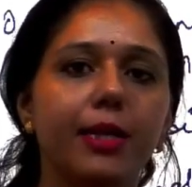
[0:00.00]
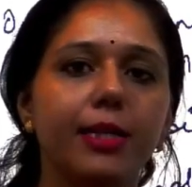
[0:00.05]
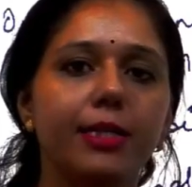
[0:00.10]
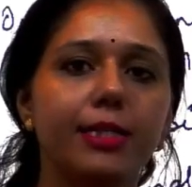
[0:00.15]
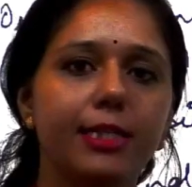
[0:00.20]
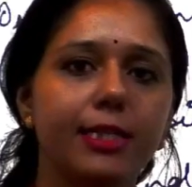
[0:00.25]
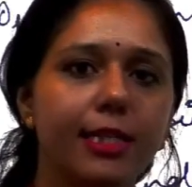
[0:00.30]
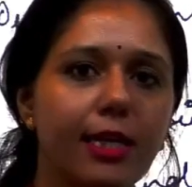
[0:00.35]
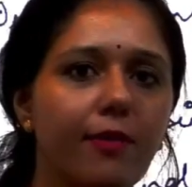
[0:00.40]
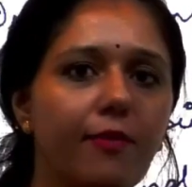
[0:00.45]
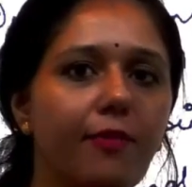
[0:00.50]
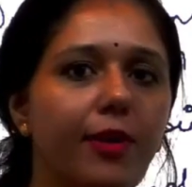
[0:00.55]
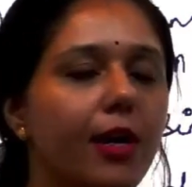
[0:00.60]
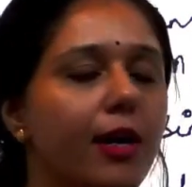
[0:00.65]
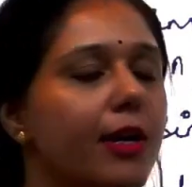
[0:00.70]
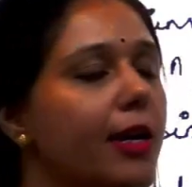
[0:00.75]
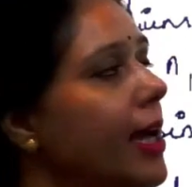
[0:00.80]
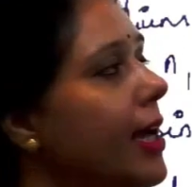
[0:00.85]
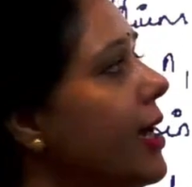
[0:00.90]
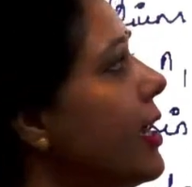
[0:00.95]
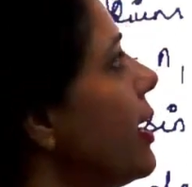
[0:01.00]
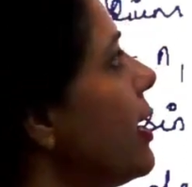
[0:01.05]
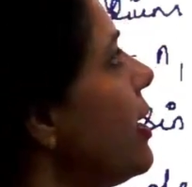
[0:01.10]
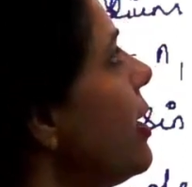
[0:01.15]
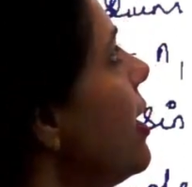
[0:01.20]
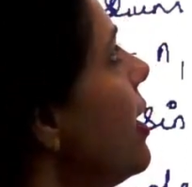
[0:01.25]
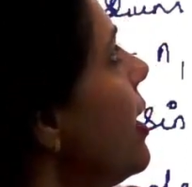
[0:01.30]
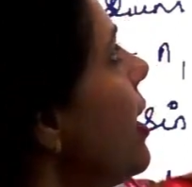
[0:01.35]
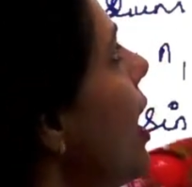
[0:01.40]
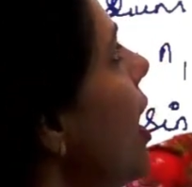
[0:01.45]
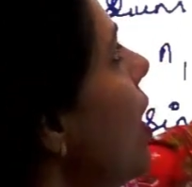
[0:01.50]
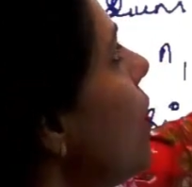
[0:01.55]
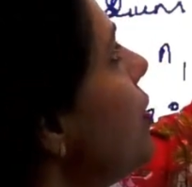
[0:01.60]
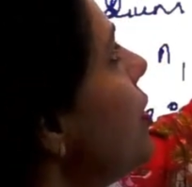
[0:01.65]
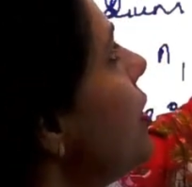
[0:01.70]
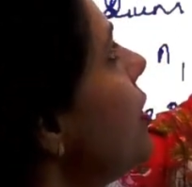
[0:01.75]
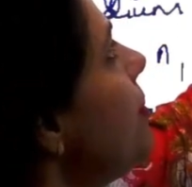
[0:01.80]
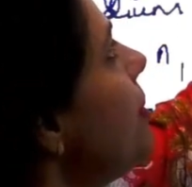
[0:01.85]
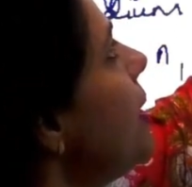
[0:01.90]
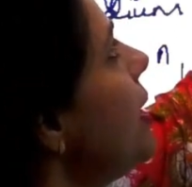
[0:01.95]
but still we are taking
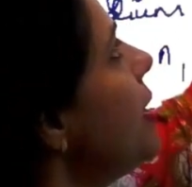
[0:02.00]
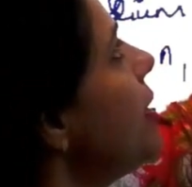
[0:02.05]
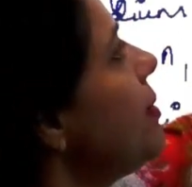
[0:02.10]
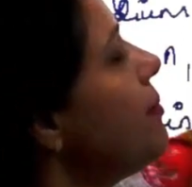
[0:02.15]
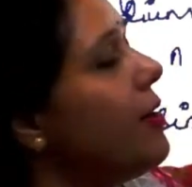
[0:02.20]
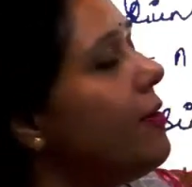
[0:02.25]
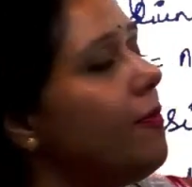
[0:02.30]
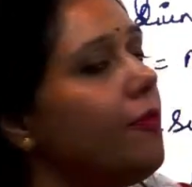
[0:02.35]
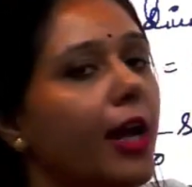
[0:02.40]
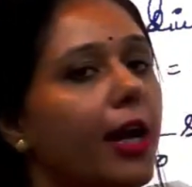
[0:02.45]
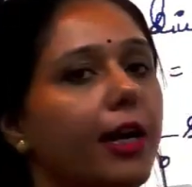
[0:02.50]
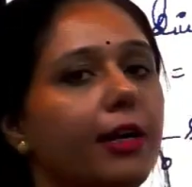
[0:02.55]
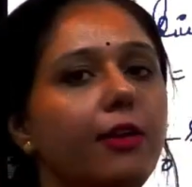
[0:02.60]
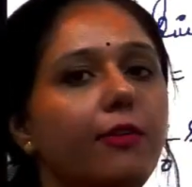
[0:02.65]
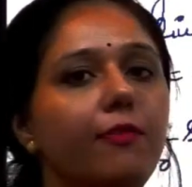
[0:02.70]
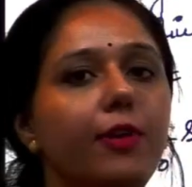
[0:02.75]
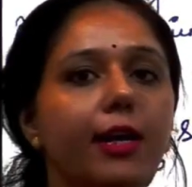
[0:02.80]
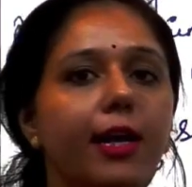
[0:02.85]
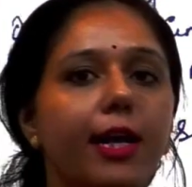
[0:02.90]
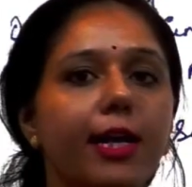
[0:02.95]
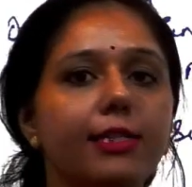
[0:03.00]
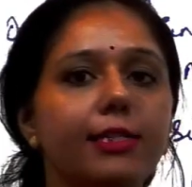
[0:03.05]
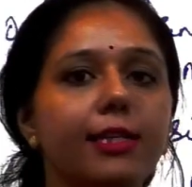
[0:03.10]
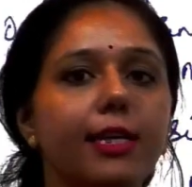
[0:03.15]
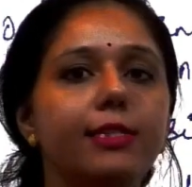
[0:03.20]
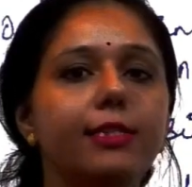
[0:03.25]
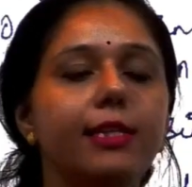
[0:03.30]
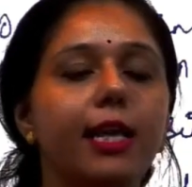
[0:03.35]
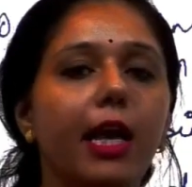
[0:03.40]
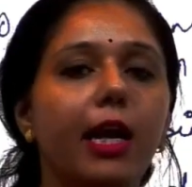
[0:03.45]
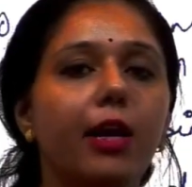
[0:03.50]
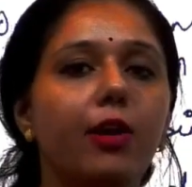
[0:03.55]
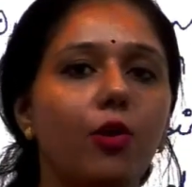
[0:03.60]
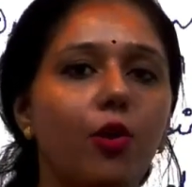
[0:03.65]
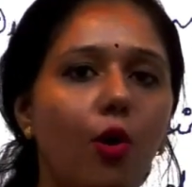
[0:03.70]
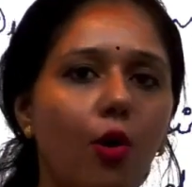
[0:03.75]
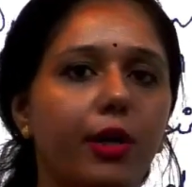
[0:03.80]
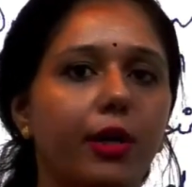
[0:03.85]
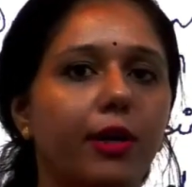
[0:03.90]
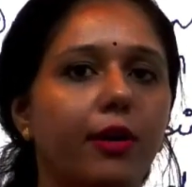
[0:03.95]
outer medium refractive index as
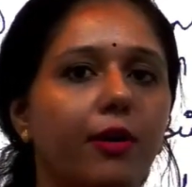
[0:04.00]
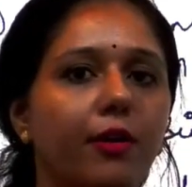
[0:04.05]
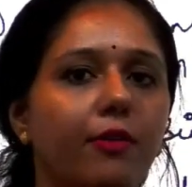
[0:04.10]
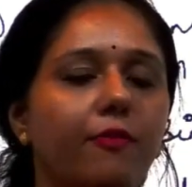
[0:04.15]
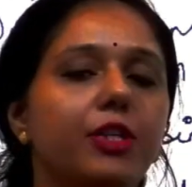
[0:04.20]
N0,